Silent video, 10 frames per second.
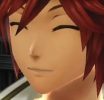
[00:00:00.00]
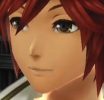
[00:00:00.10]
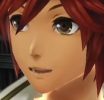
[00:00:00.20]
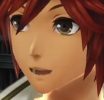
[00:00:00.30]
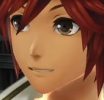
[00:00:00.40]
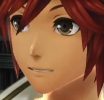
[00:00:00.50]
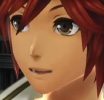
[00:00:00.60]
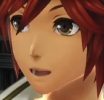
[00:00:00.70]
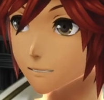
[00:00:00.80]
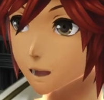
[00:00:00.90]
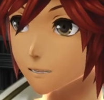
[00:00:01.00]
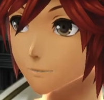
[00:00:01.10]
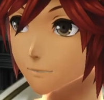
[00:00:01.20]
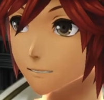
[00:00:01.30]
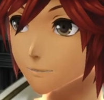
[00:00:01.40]
fighting the
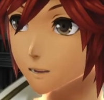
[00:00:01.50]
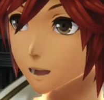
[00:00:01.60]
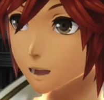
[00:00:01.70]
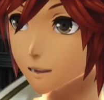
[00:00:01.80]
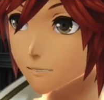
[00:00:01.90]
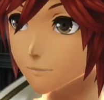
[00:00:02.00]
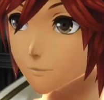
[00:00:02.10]
Aragami tooth and nail.